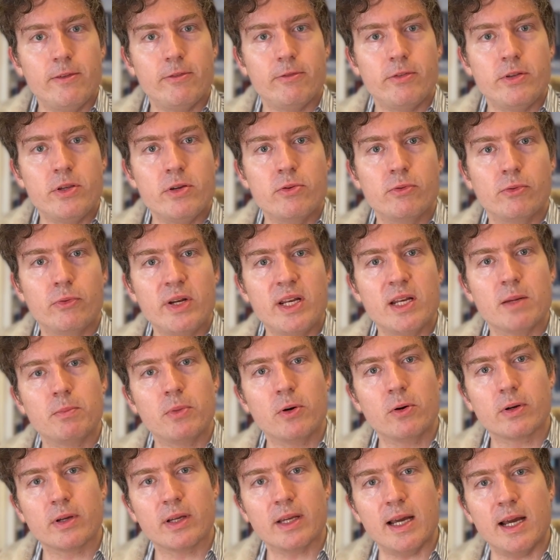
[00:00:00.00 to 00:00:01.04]
if you read a
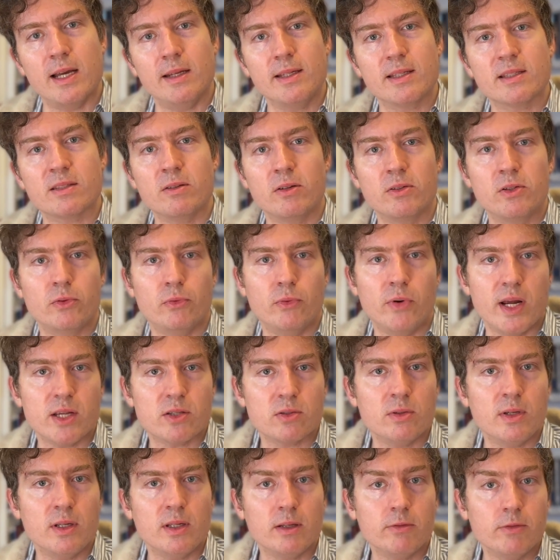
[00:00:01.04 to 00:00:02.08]
book and it's not
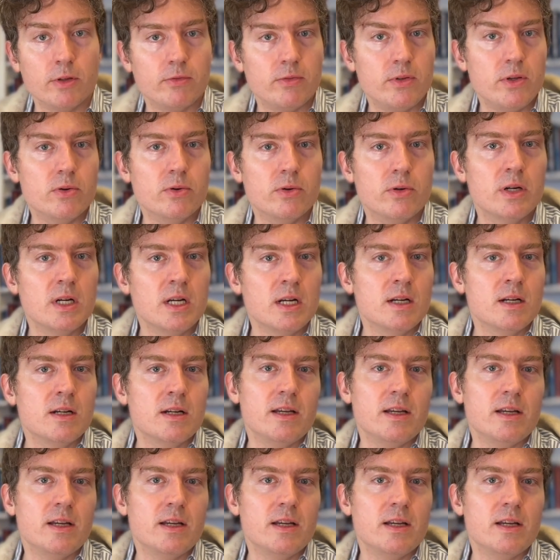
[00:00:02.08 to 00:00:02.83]
resonating with you,